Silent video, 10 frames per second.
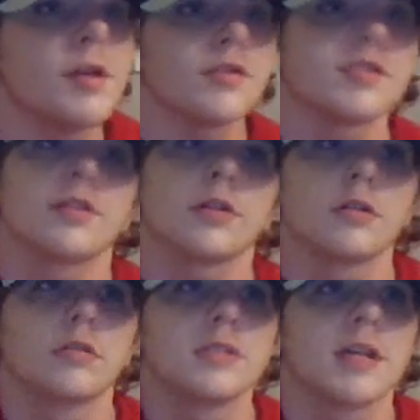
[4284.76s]
Panthers took
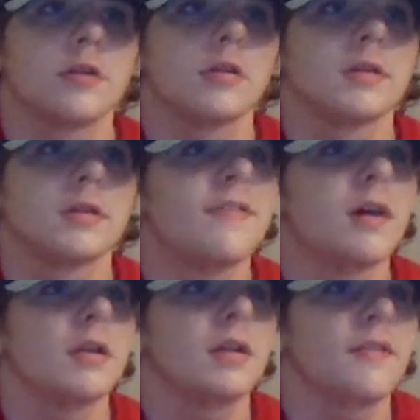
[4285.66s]
goaltender
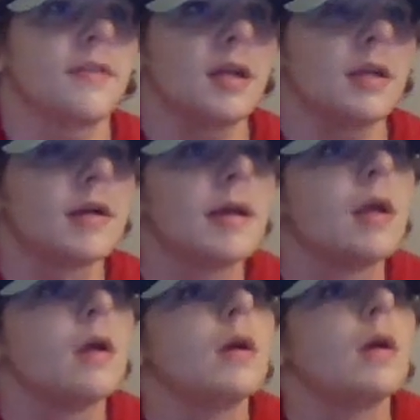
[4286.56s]
Devon Levy,
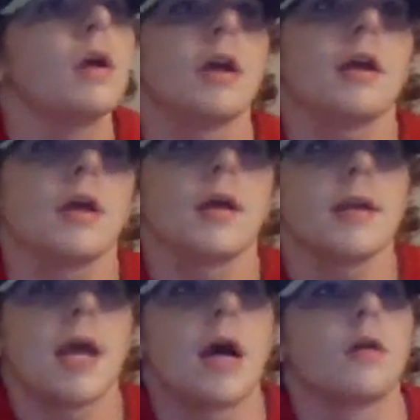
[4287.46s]

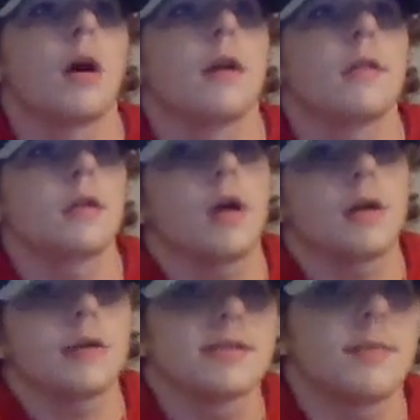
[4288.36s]
and now on the
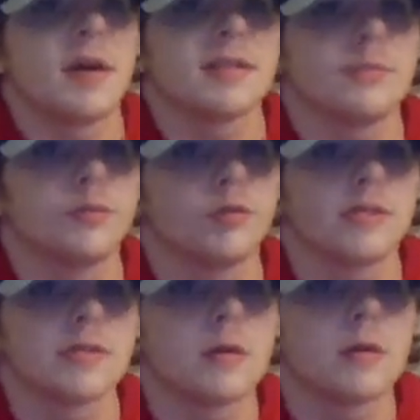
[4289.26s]
clock is the Boston
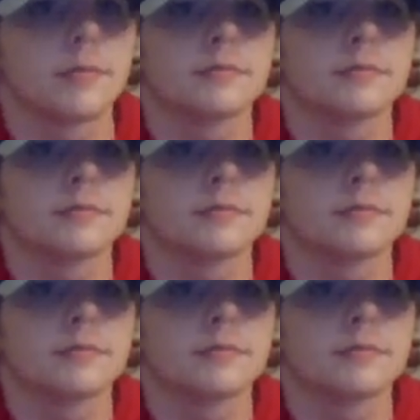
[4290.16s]
Bruins.